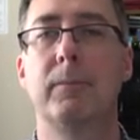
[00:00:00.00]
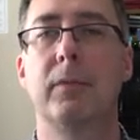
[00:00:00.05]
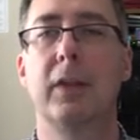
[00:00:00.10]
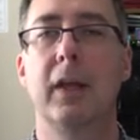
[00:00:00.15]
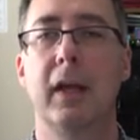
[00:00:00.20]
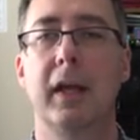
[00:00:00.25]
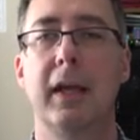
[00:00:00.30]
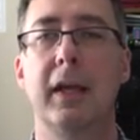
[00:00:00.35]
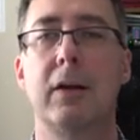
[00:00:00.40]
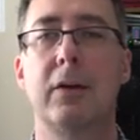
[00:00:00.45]

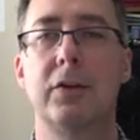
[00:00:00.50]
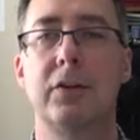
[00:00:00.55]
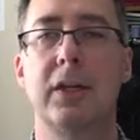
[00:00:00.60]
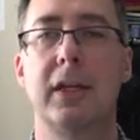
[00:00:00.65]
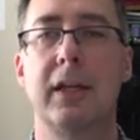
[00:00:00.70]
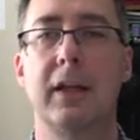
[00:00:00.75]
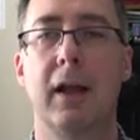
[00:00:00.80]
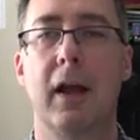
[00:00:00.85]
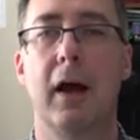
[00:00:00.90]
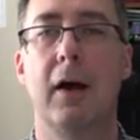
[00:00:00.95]
the
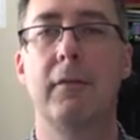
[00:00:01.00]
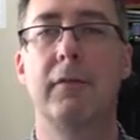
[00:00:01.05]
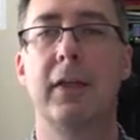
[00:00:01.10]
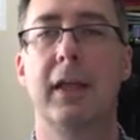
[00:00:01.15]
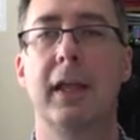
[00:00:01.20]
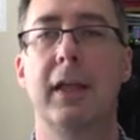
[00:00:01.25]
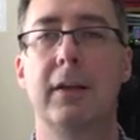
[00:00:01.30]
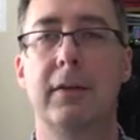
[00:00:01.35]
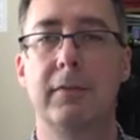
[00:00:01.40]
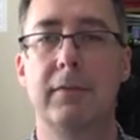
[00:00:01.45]
energy of the
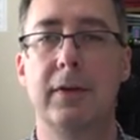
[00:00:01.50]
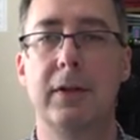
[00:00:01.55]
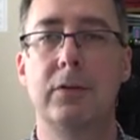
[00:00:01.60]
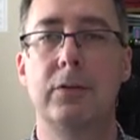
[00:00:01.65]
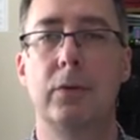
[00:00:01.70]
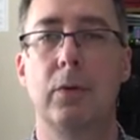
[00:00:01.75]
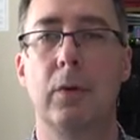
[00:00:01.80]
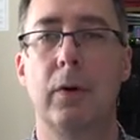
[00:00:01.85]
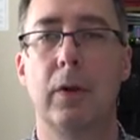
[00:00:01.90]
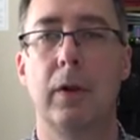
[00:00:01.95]

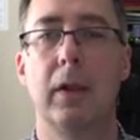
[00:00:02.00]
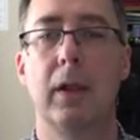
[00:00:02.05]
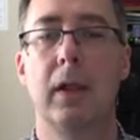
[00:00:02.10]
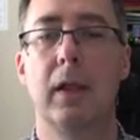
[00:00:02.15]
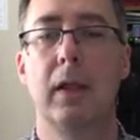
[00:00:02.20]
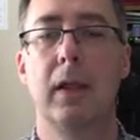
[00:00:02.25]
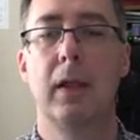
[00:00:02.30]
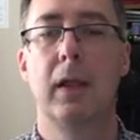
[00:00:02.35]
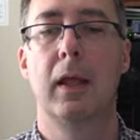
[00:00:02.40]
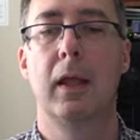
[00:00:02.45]
individual
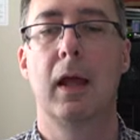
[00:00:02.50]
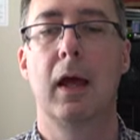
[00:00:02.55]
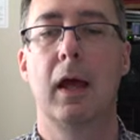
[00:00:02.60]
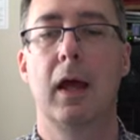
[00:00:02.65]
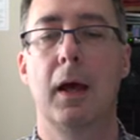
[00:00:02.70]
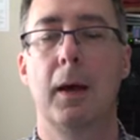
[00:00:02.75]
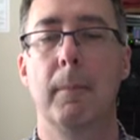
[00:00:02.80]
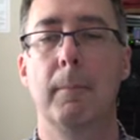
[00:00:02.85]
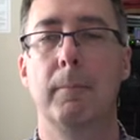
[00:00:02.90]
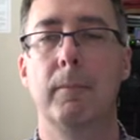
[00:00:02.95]

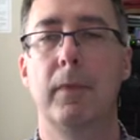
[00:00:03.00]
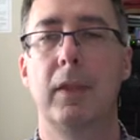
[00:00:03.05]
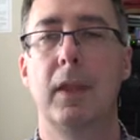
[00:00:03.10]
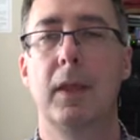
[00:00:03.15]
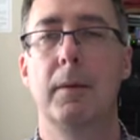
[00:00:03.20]
um,